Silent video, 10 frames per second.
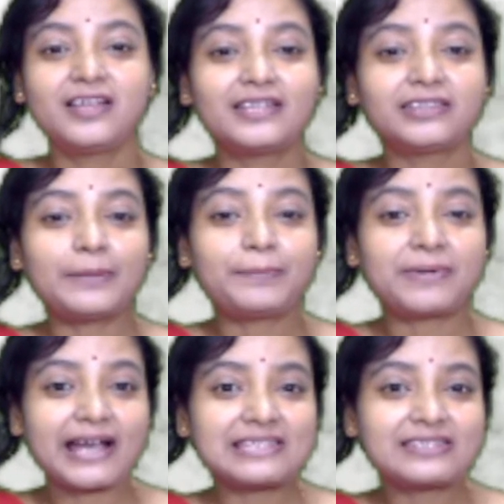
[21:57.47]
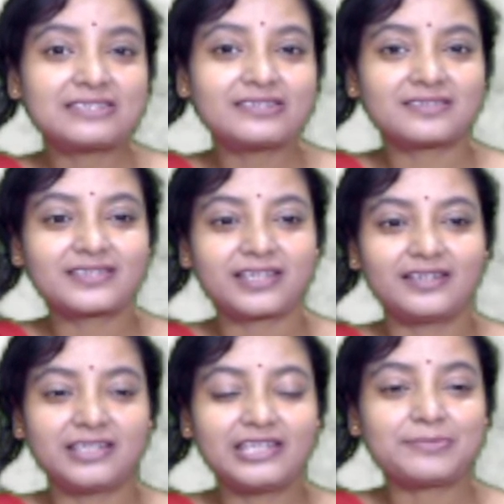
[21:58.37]
The branches
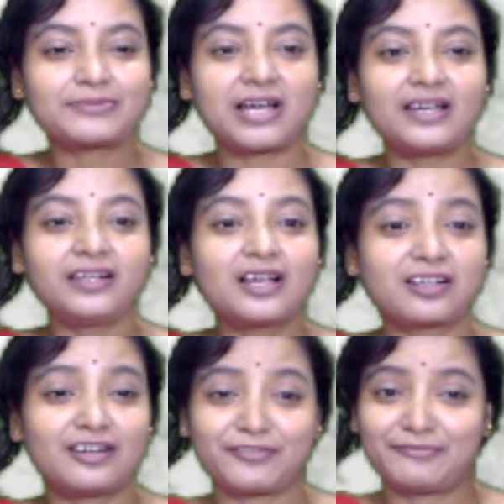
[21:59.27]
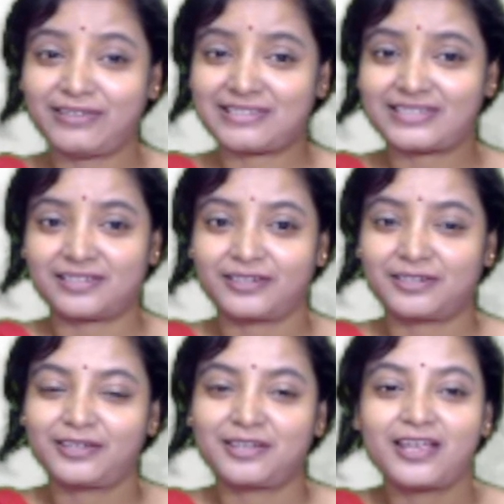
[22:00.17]
and leaves are confession,
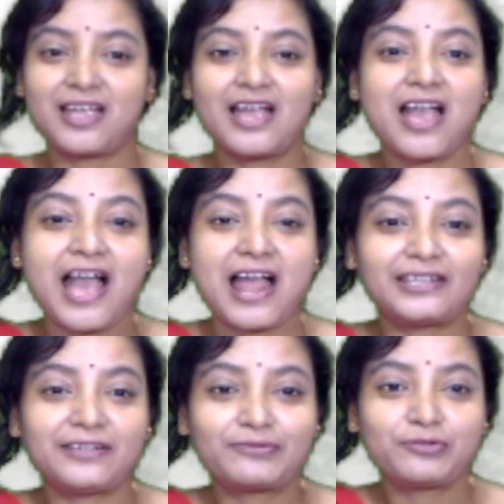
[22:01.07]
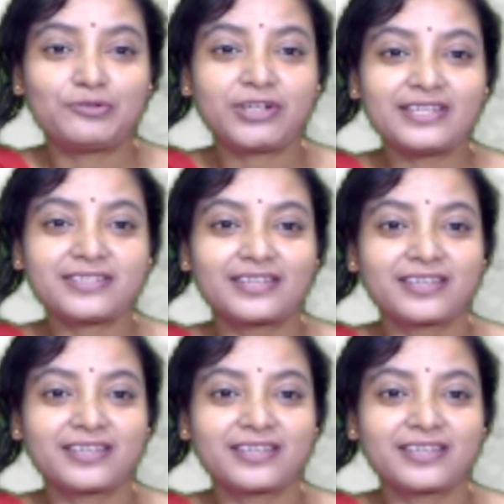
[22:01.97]
and the fruit is